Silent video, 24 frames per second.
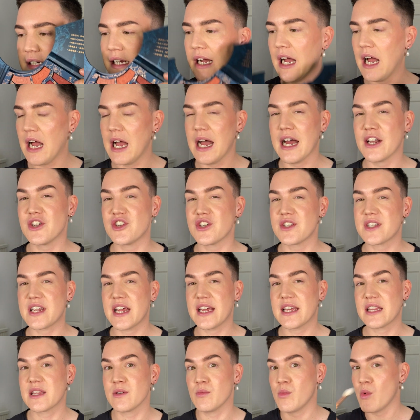and just
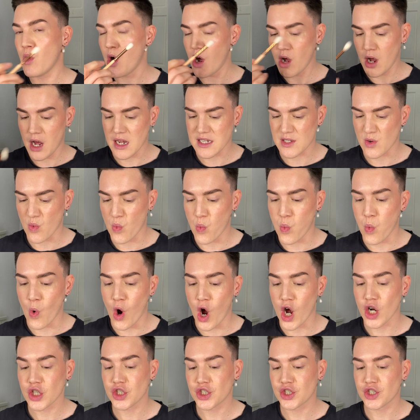take them as a
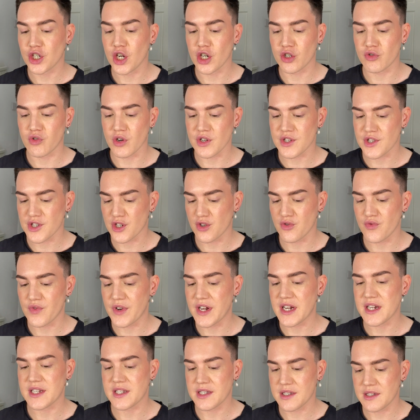wash across the
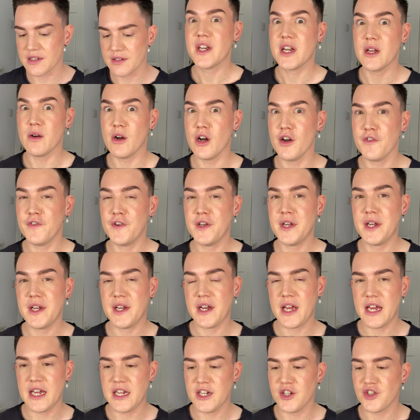crease. Now, often in
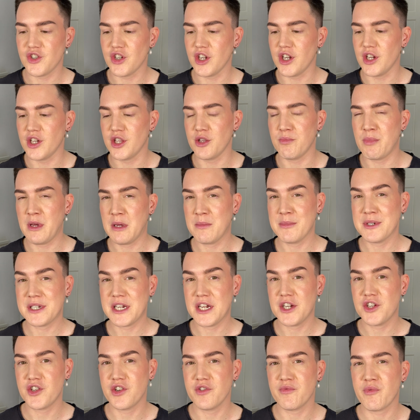Asia, the
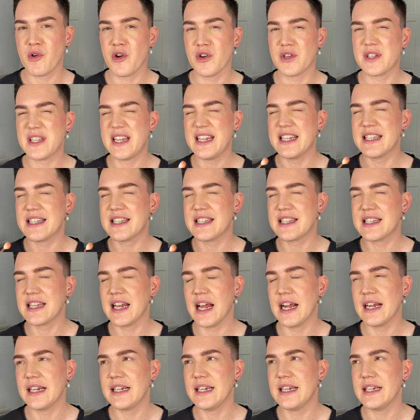pigmentation of products is
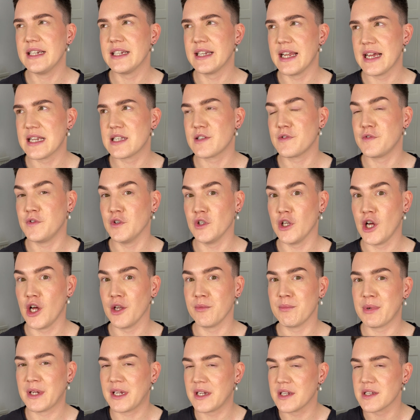slightly less full on
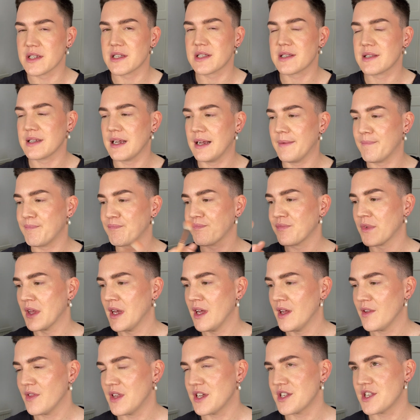because
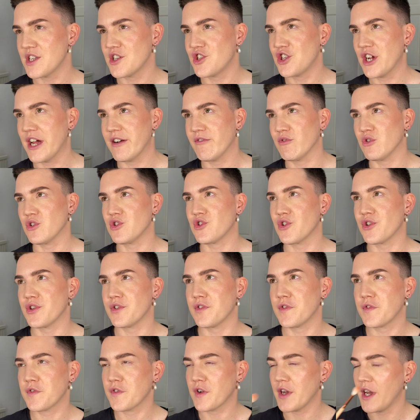there's a general sort
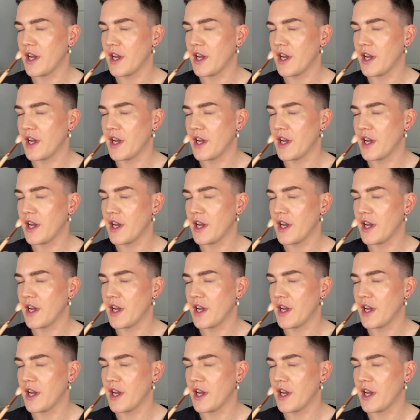of